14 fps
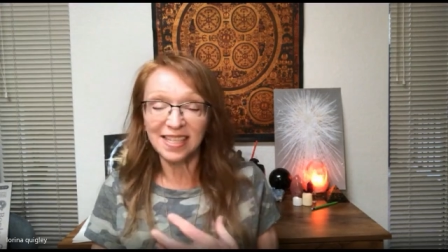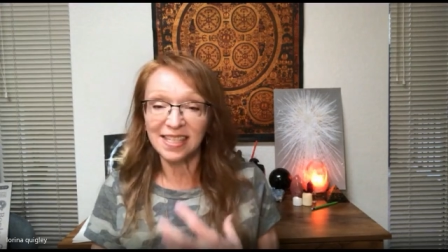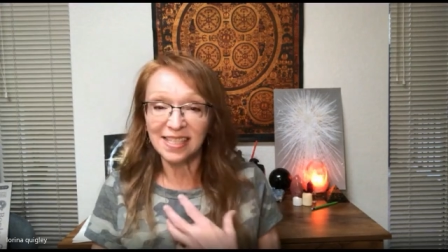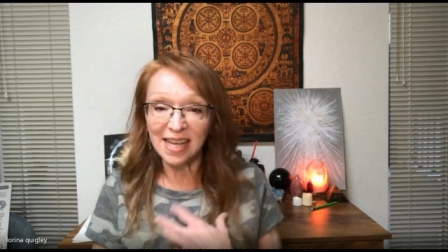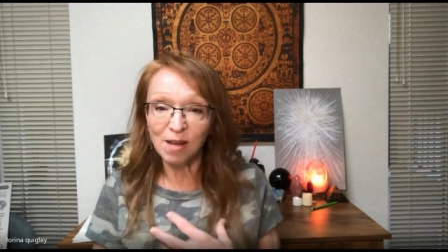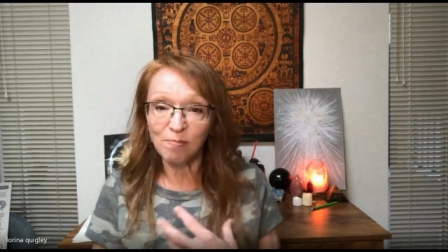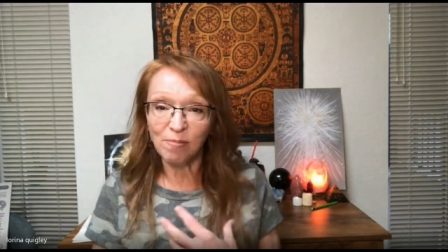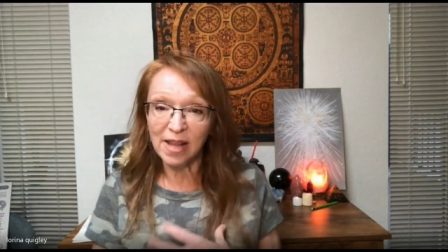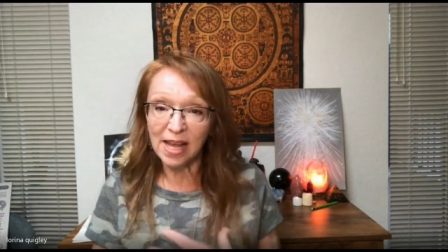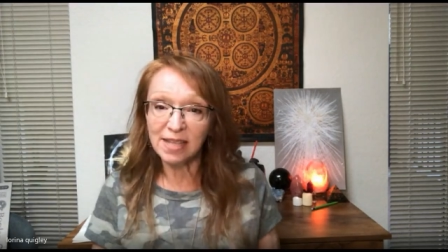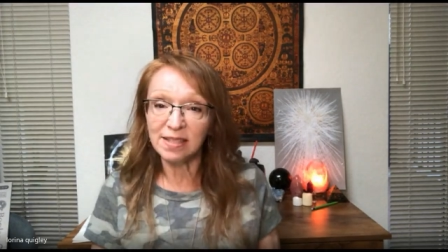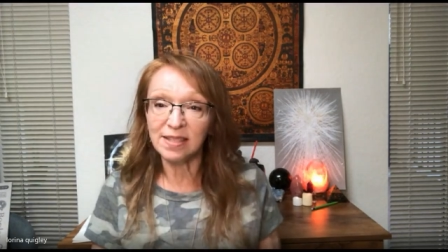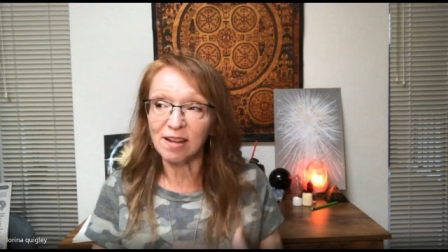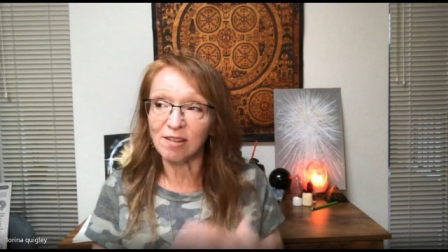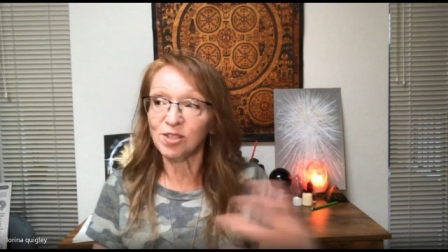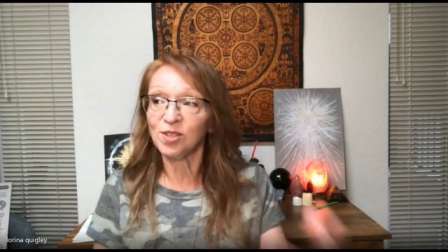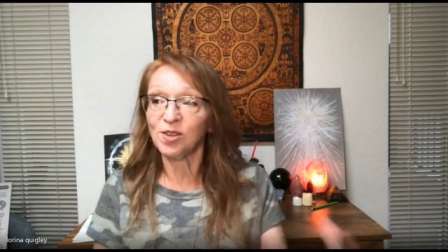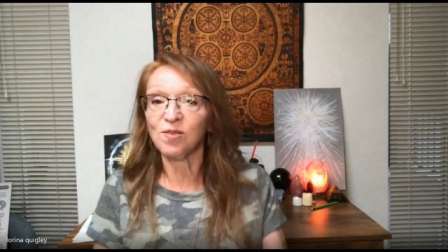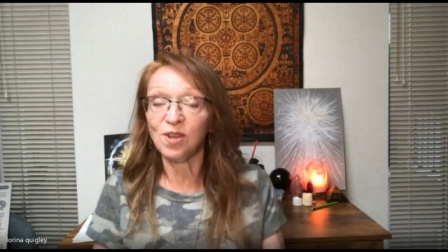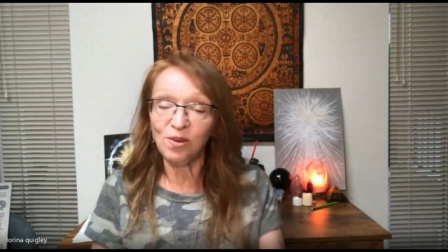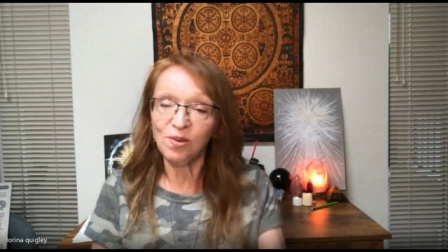take place there so
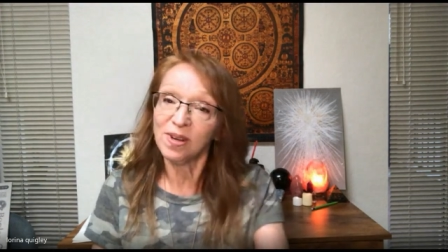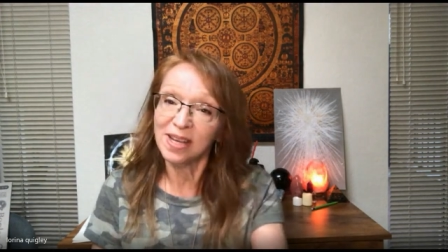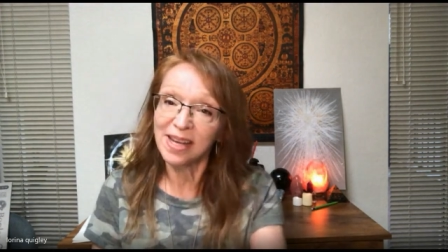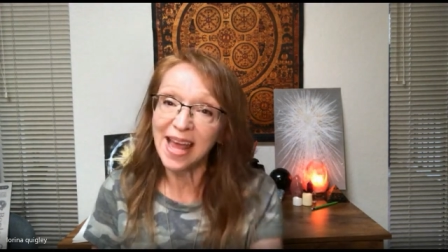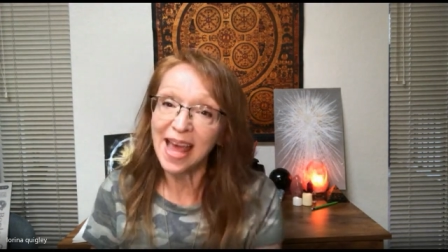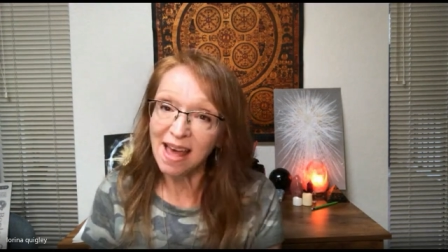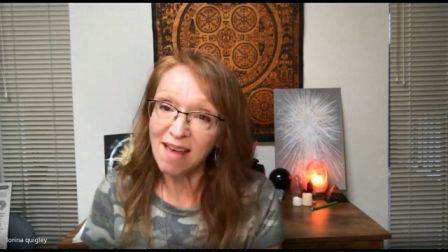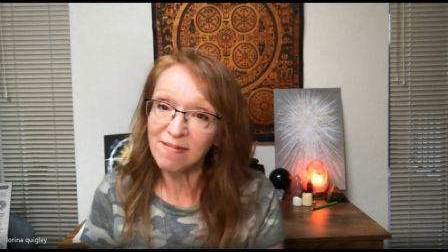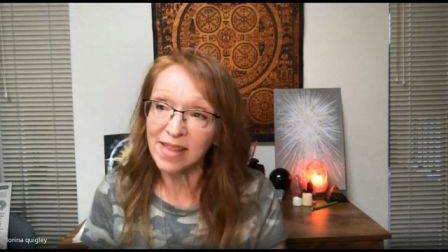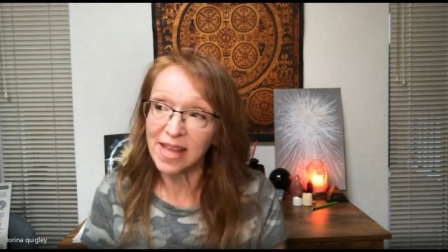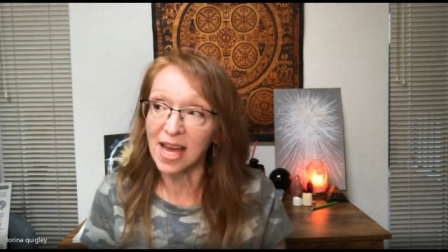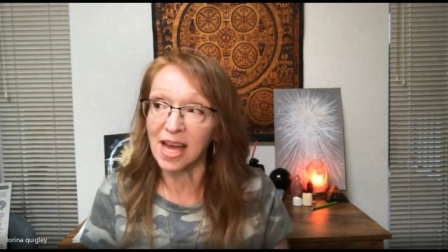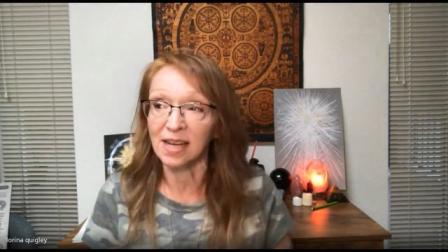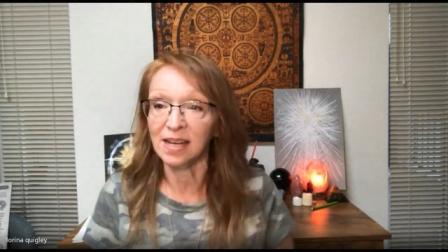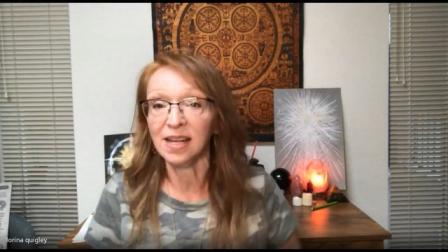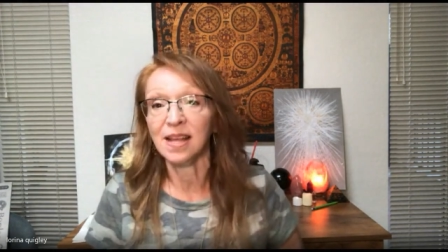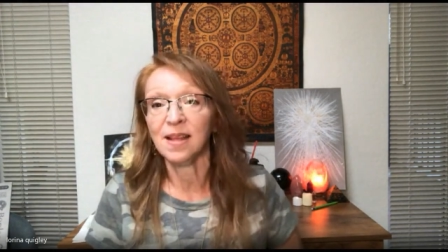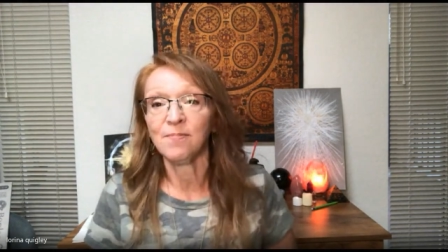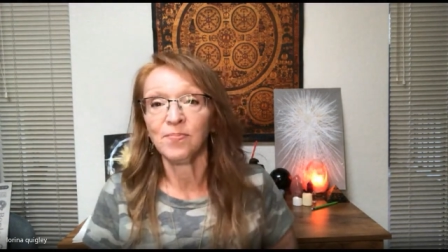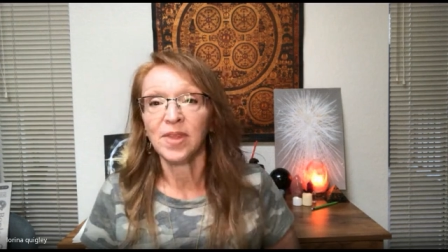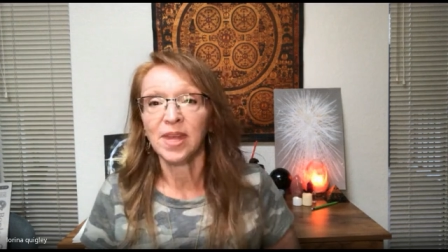that you can have that.
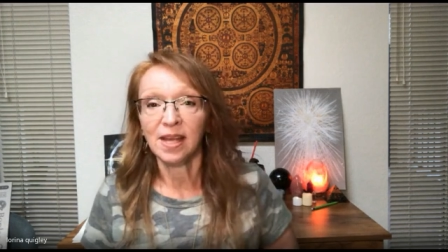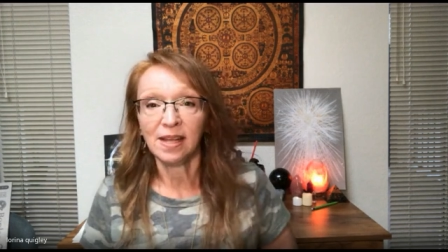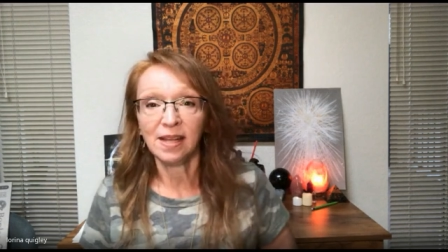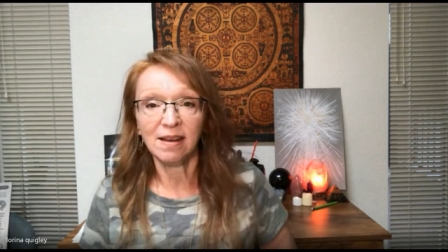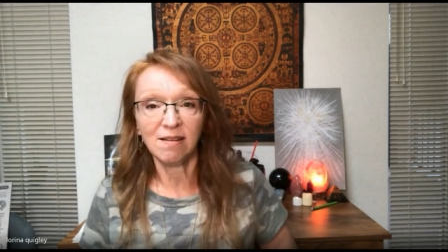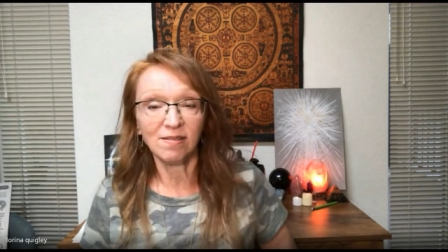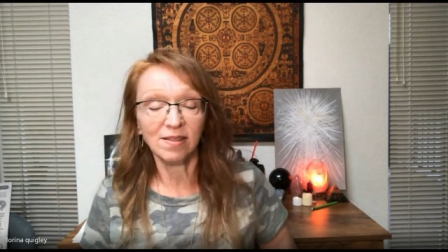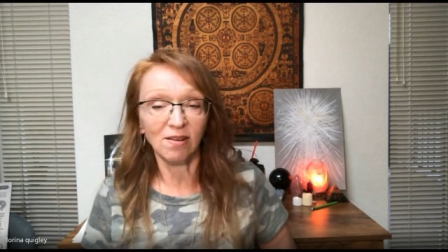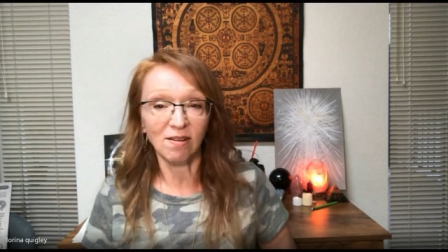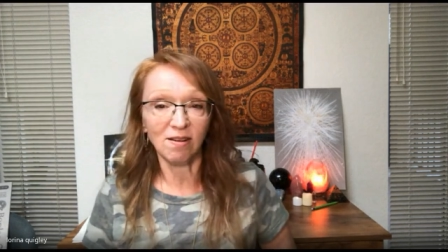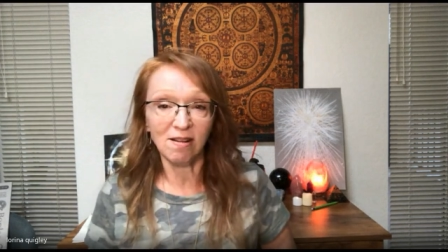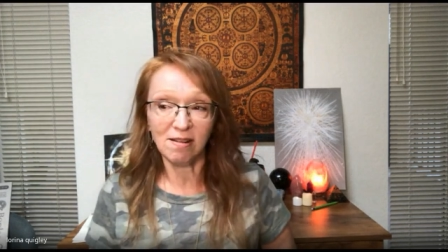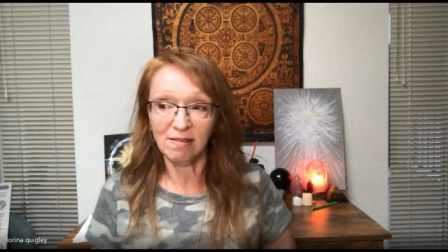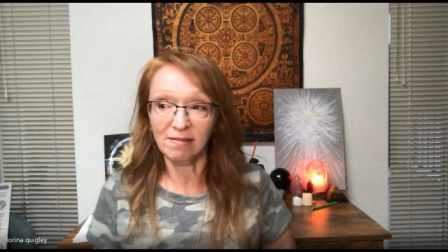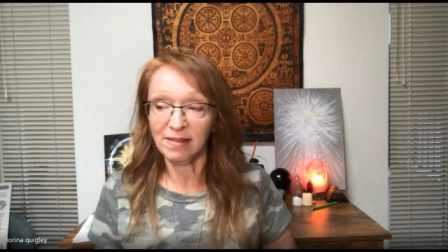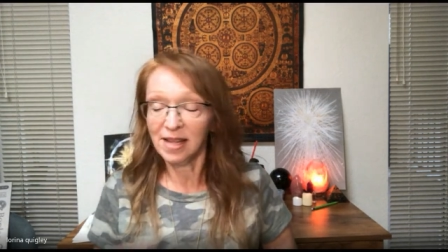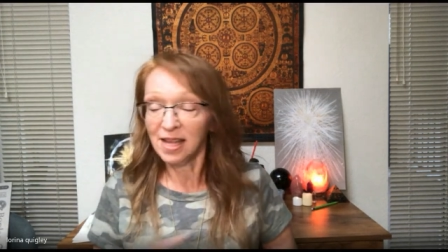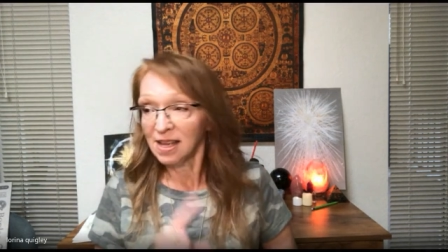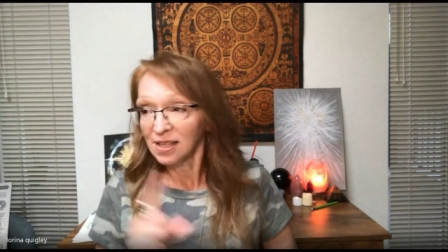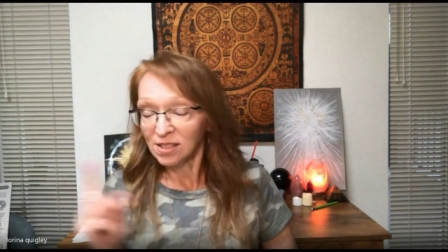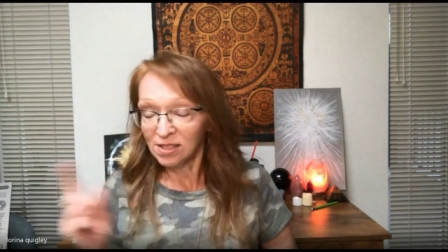You know, they're all
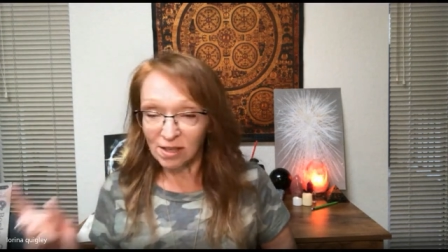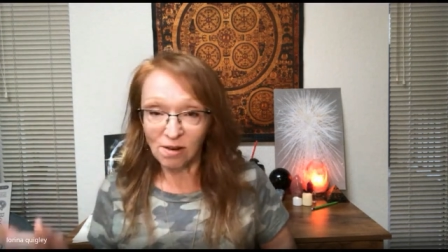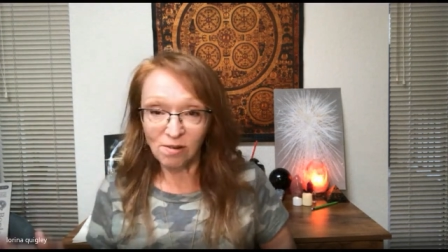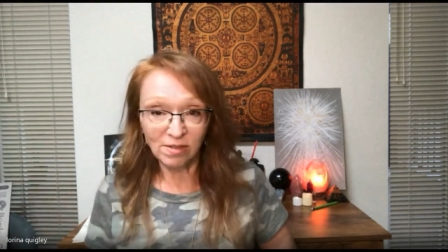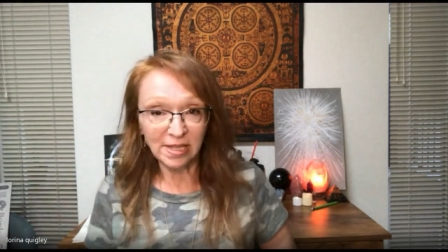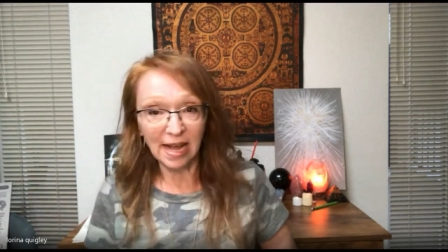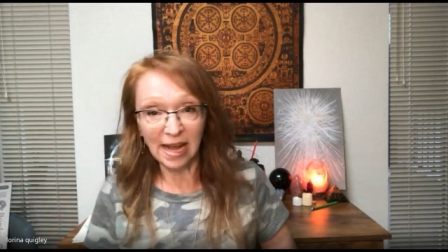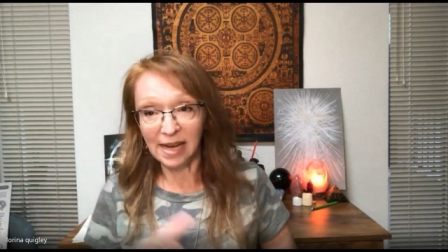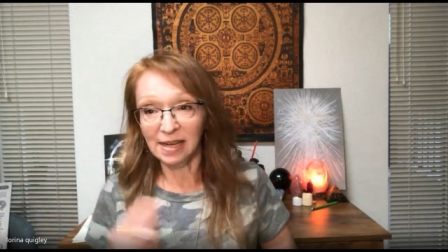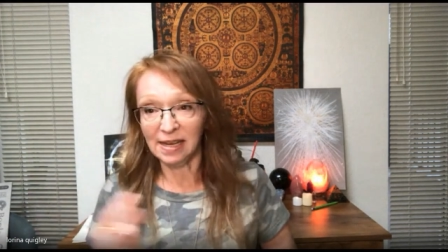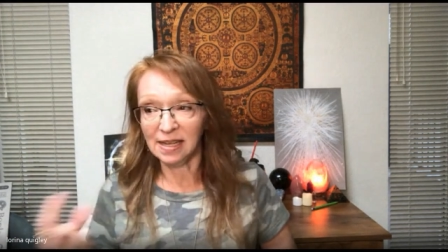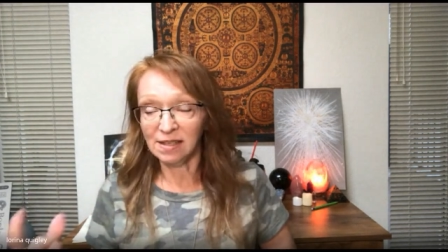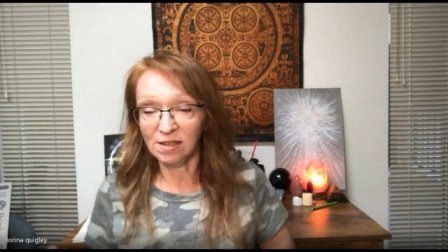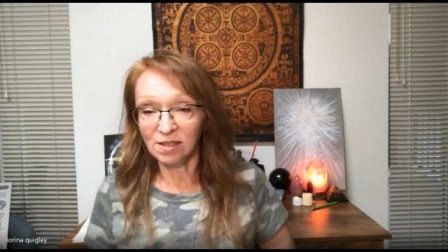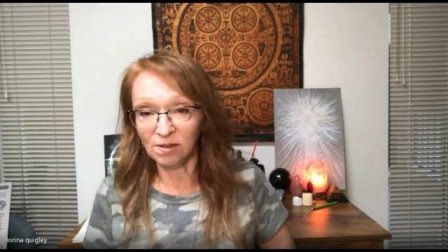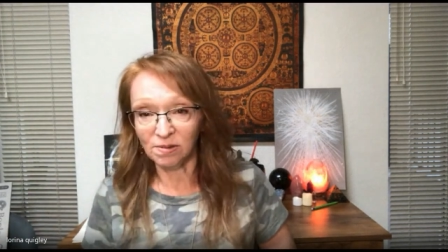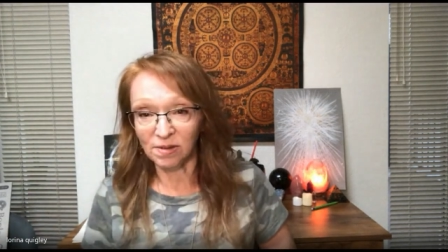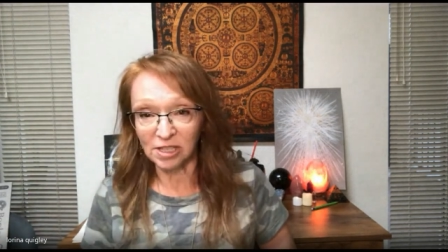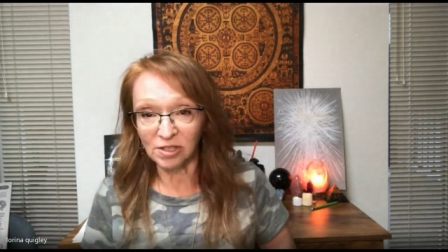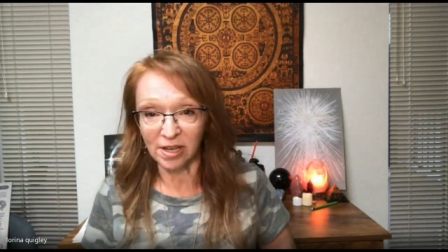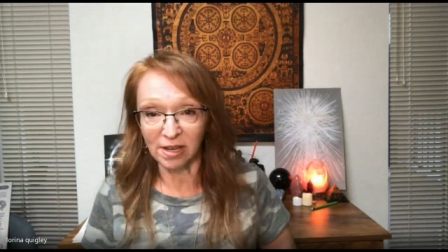so tied into
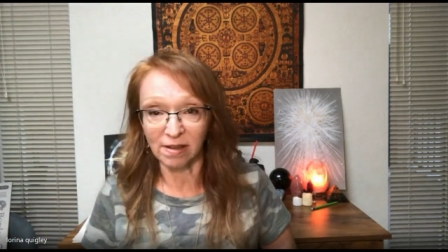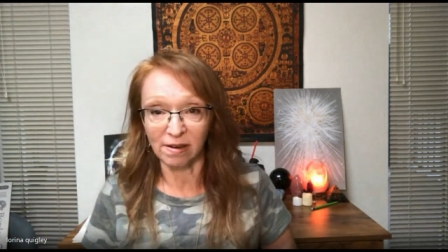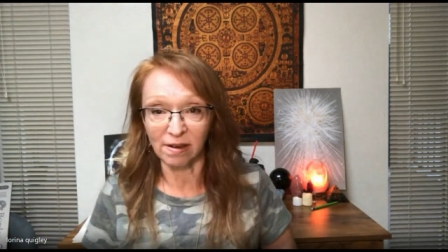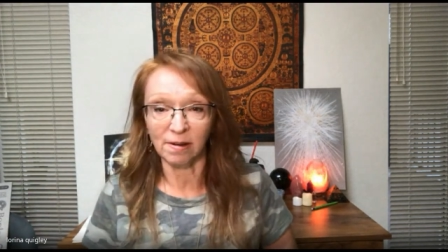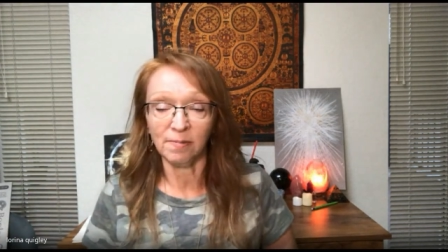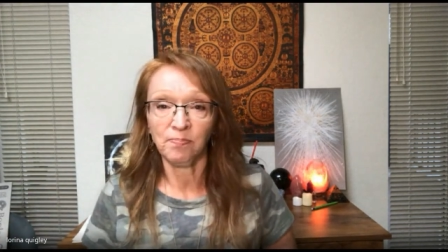each other.